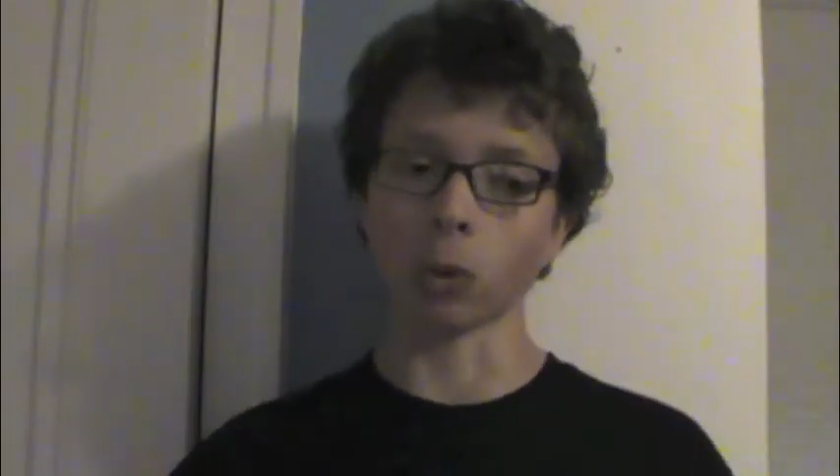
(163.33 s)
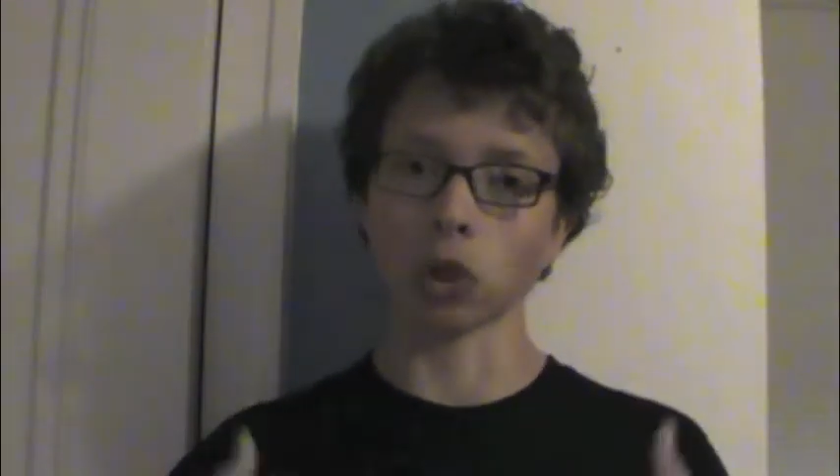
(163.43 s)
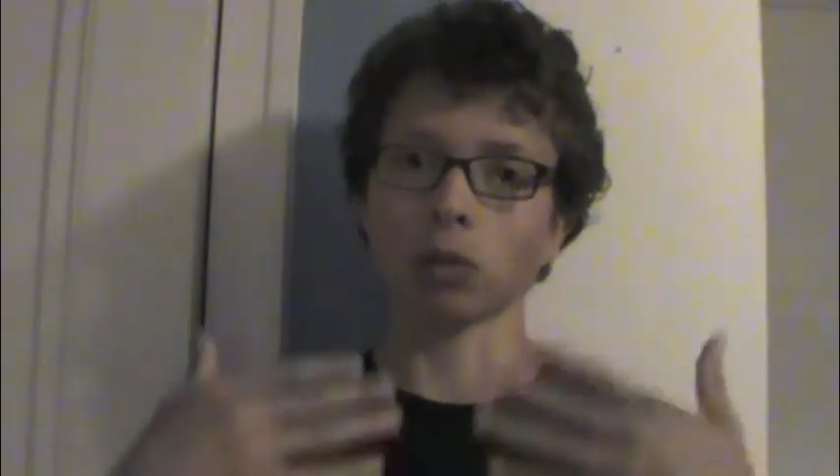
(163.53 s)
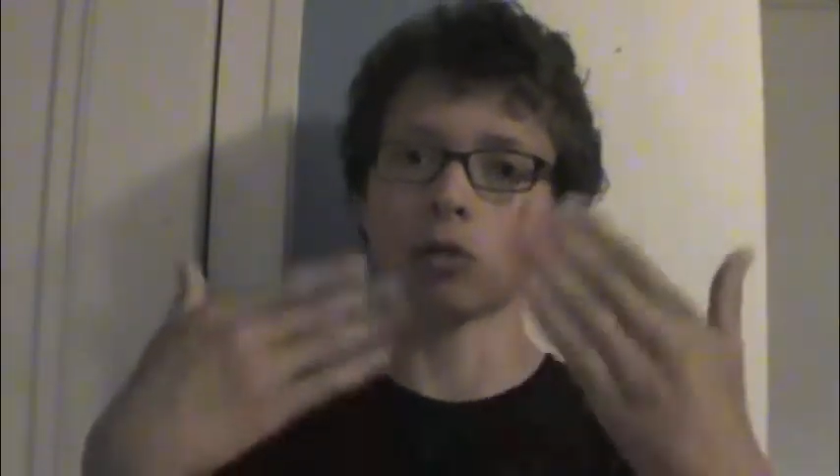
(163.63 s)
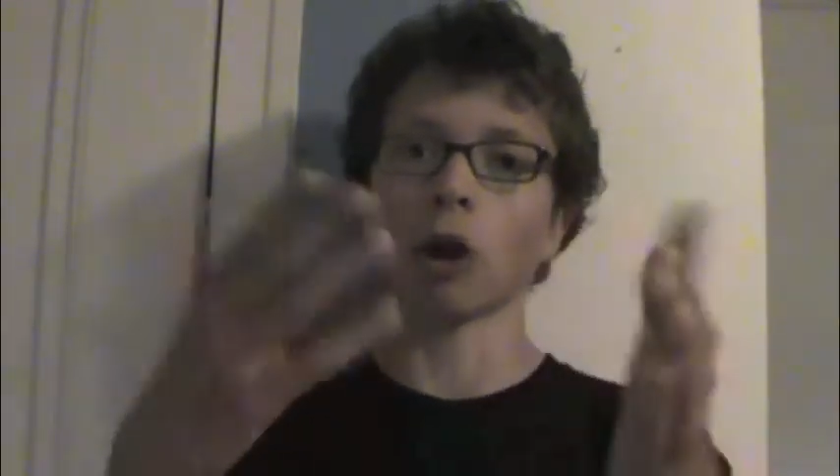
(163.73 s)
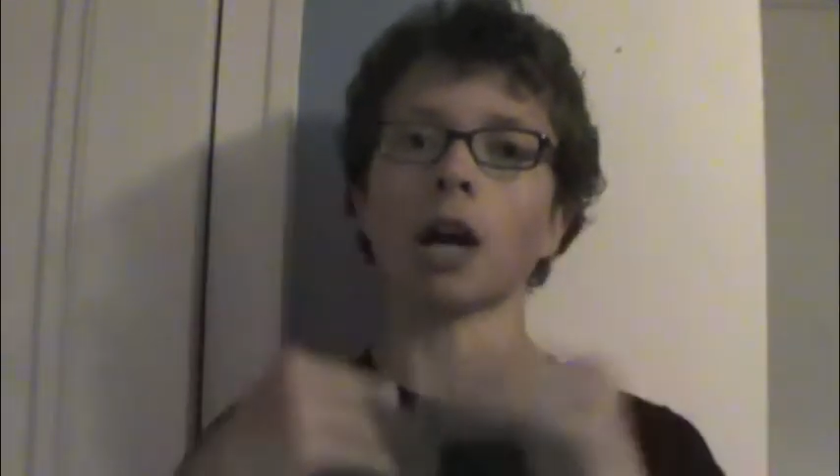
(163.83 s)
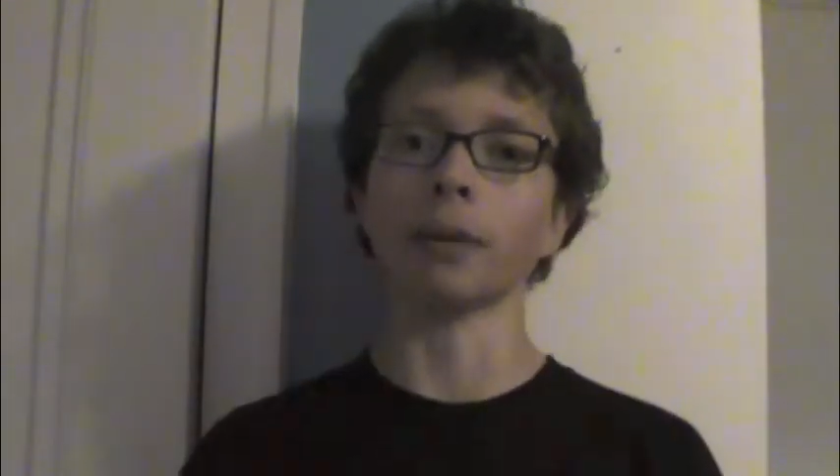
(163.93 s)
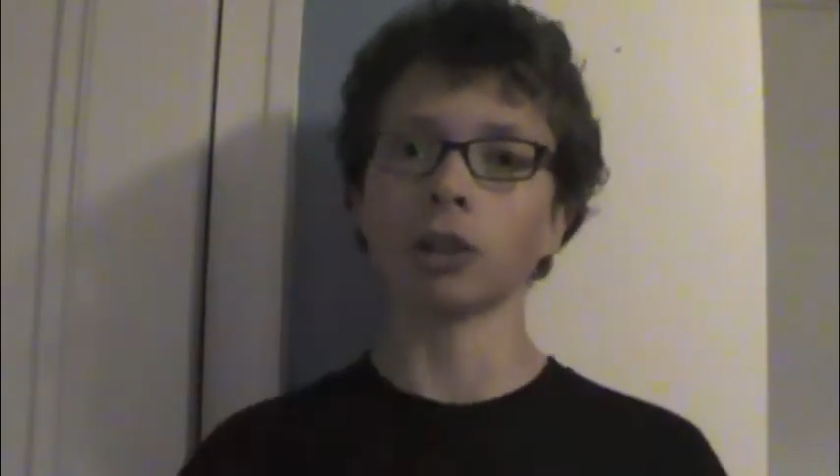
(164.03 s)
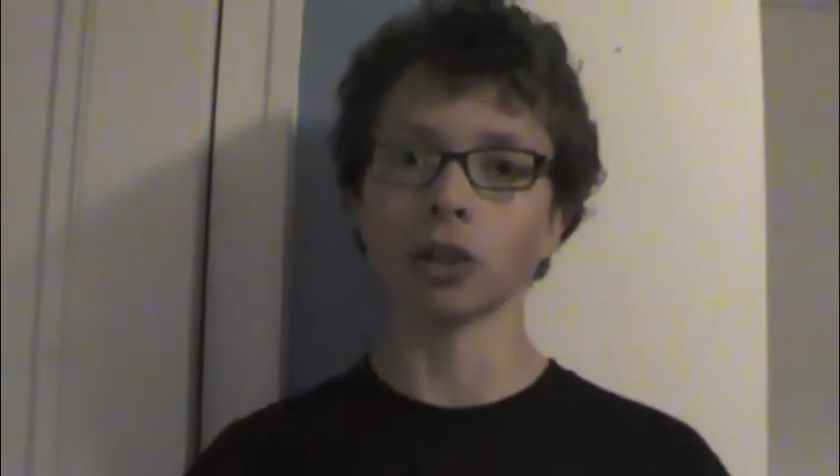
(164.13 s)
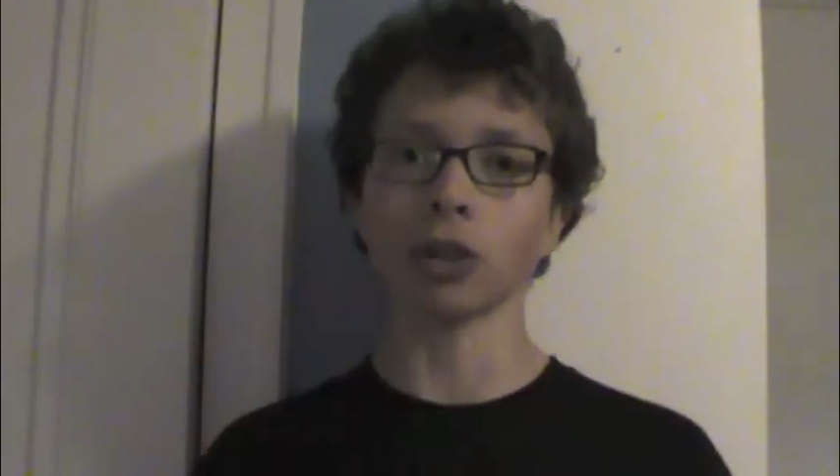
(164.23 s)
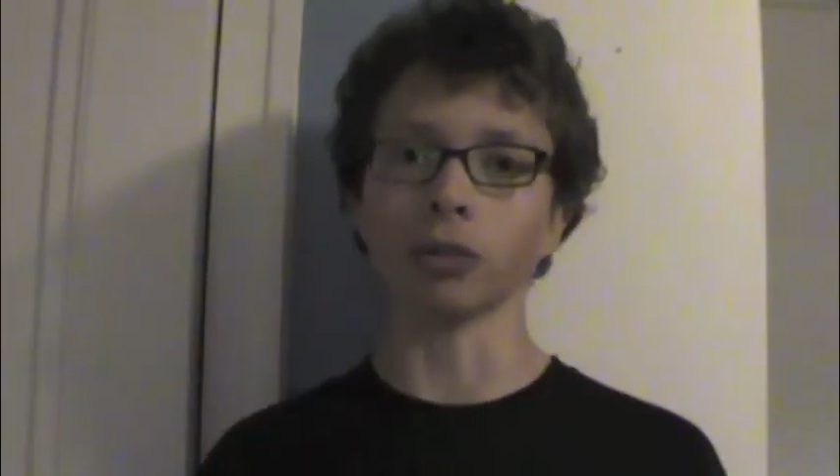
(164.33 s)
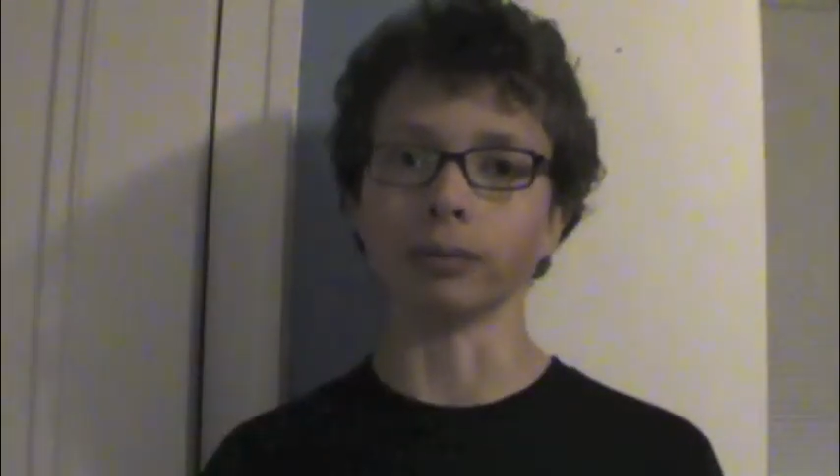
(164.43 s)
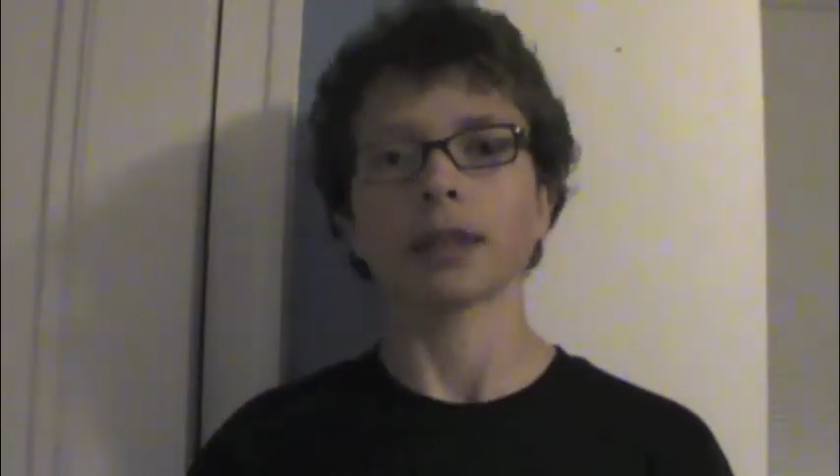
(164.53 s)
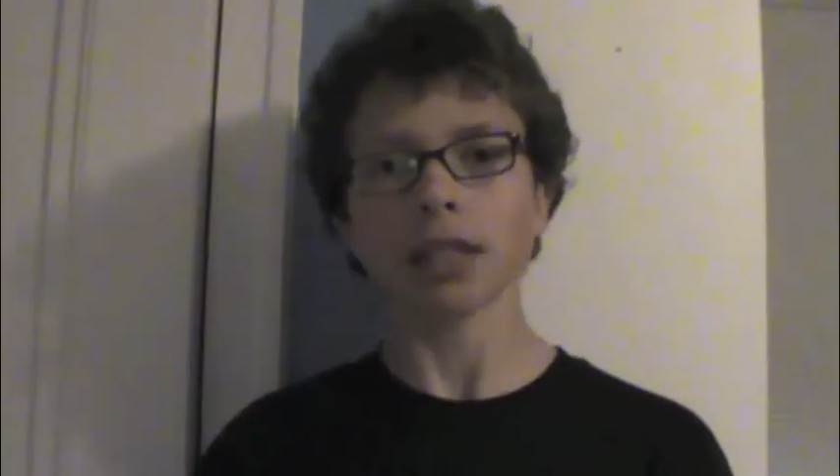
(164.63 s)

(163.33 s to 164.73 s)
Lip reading: will subscribe to you.